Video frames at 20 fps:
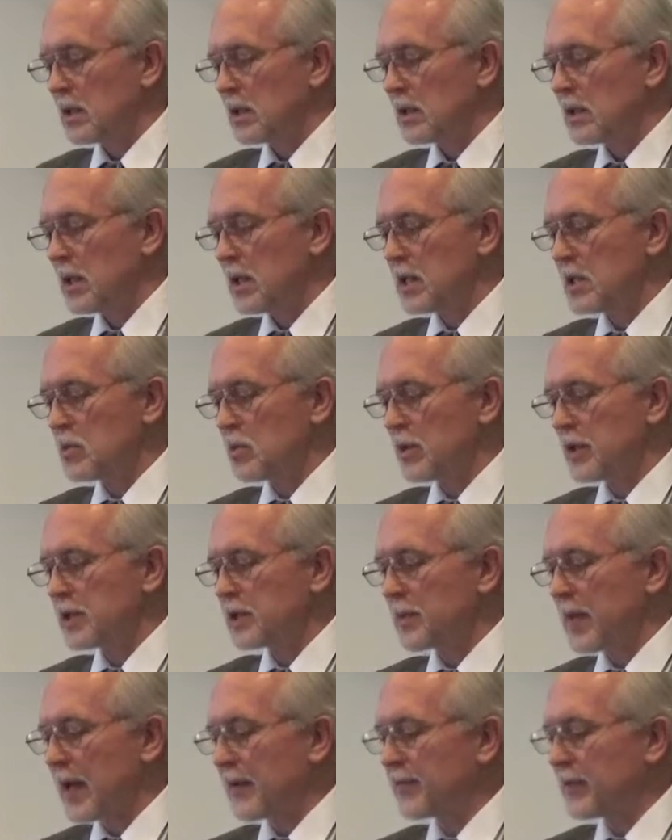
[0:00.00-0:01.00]
These words,
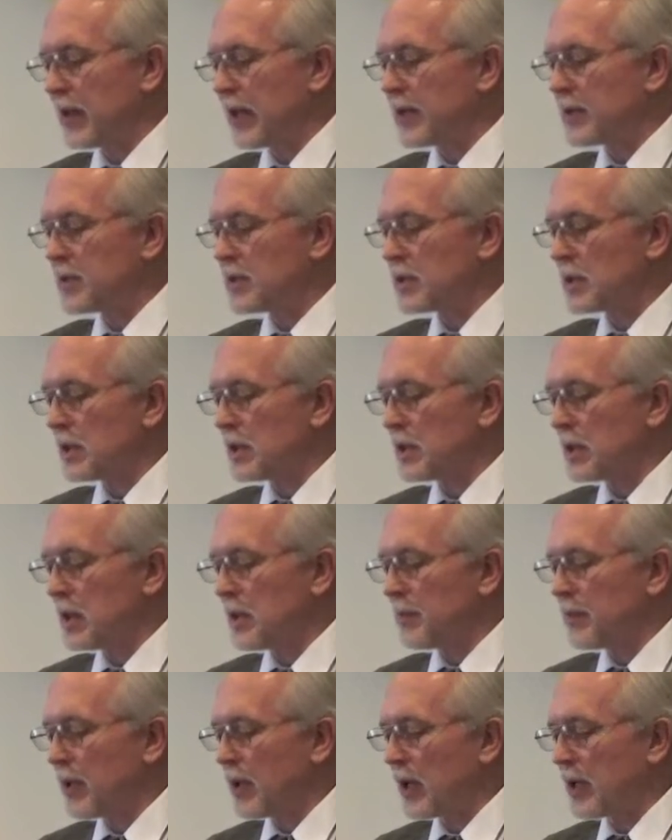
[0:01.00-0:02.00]
my friends,
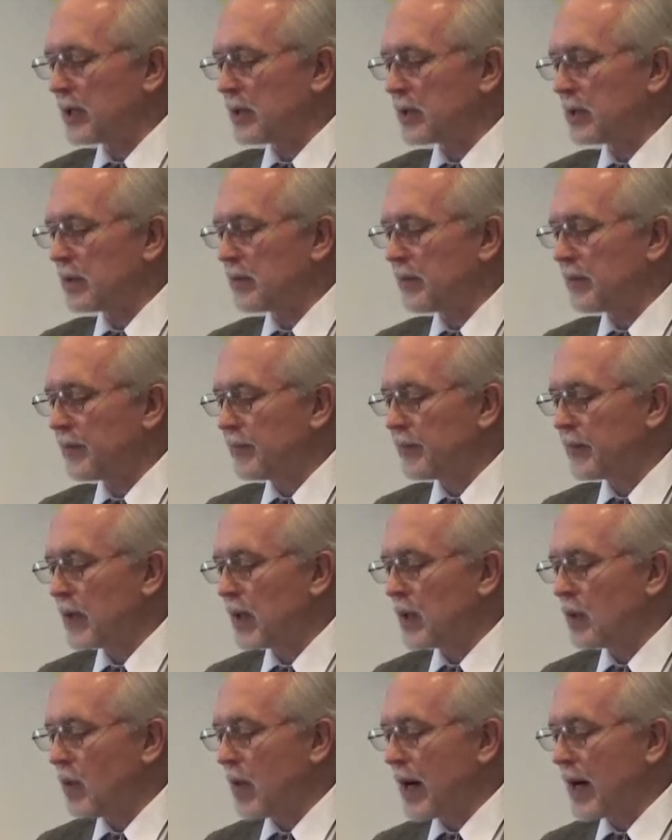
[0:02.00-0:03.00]
impart
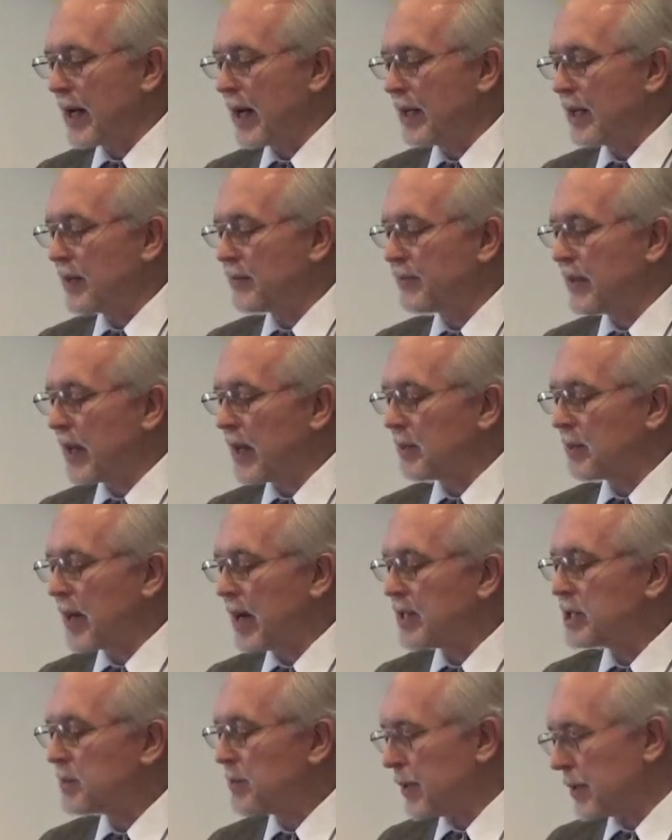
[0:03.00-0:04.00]
why I found
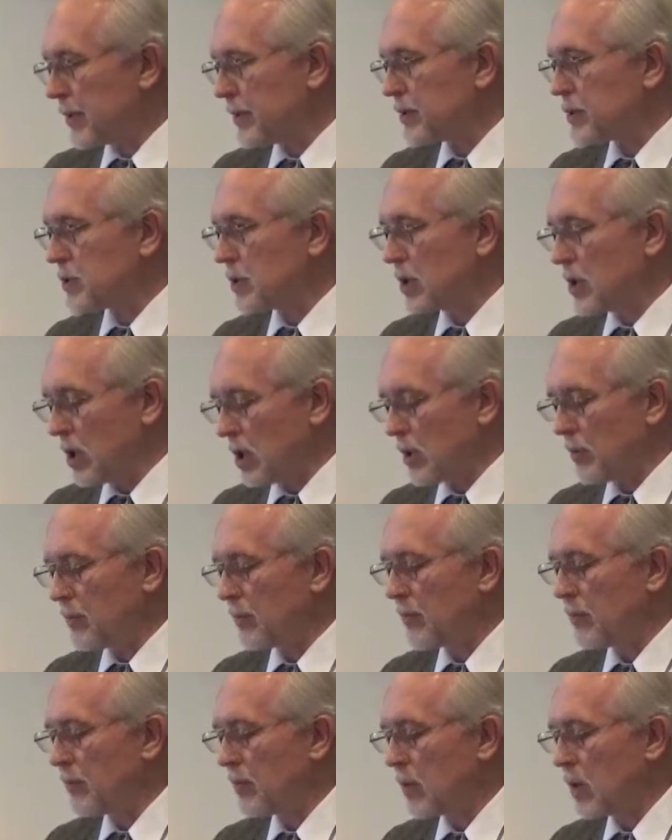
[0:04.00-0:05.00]
my spiritual home
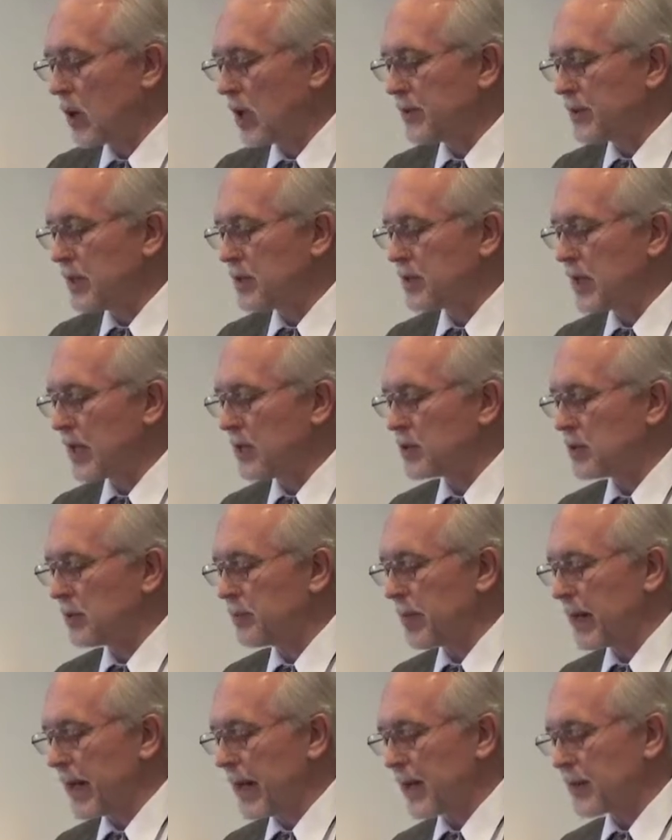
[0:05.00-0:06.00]
on these ancient
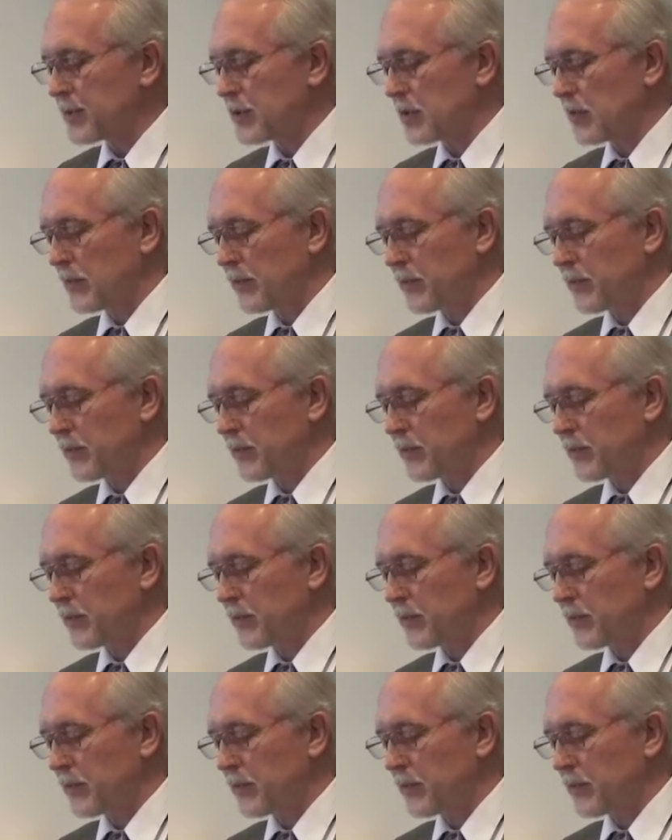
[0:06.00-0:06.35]
paths.